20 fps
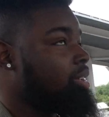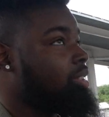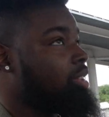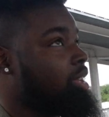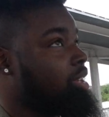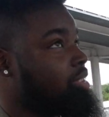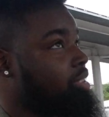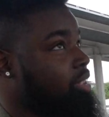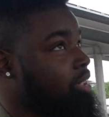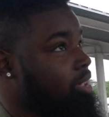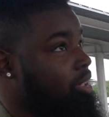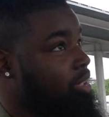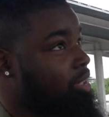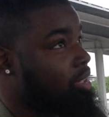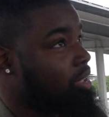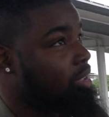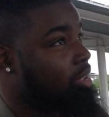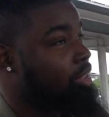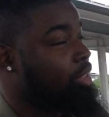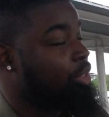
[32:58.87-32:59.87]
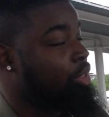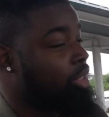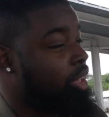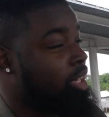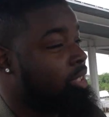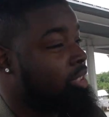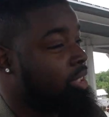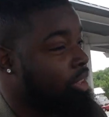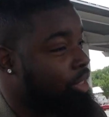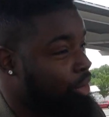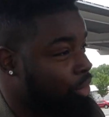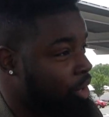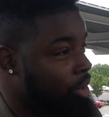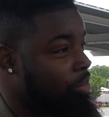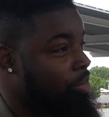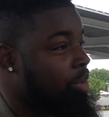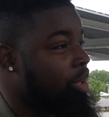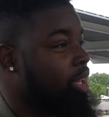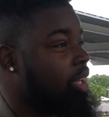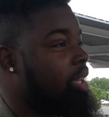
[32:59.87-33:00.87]
There's a
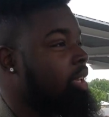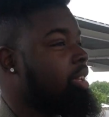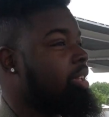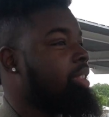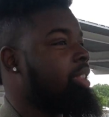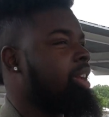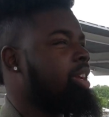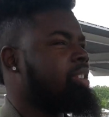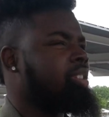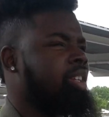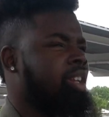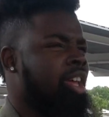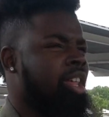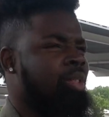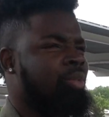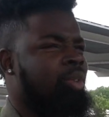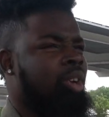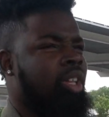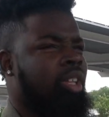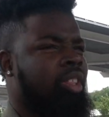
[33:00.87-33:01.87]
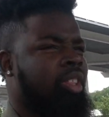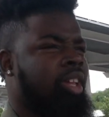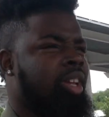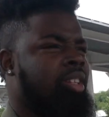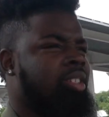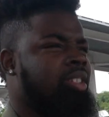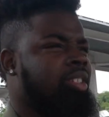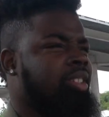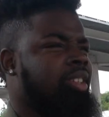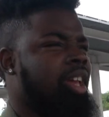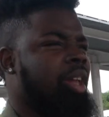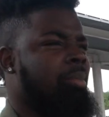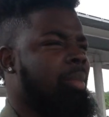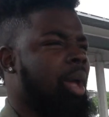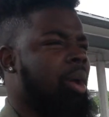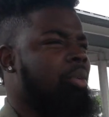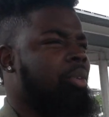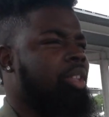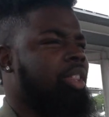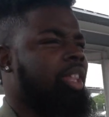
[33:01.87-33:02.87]
3P. There's another one they just came
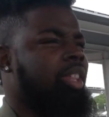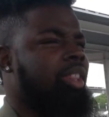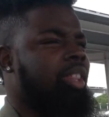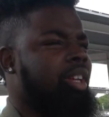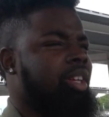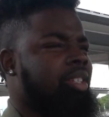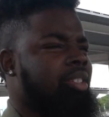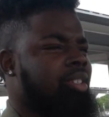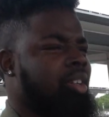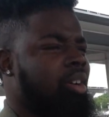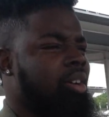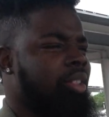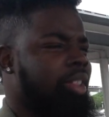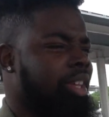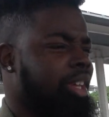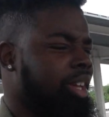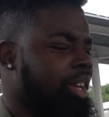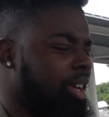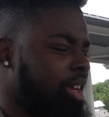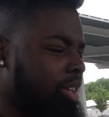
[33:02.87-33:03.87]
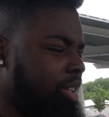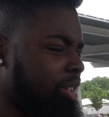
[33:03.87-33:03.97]
out with. I think it's called the